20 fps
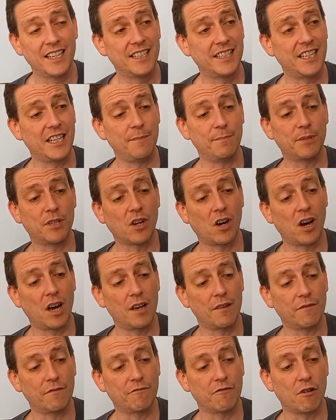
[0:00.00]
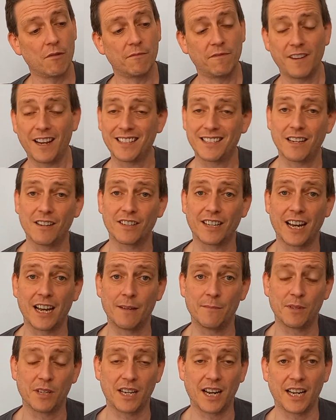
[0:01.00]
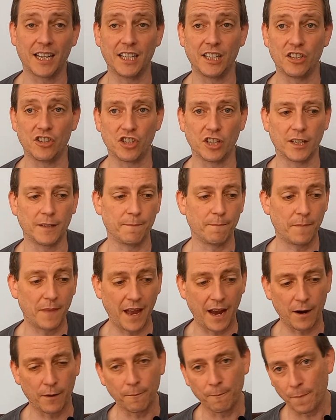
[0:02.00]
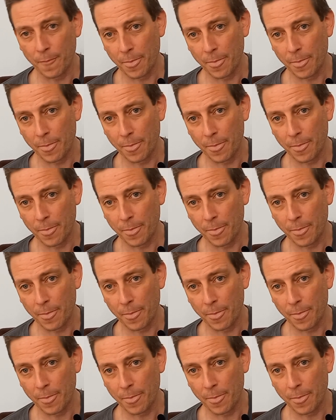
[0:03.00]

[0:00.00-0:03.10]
Deep Dive from Flatout Games and AEG. Now,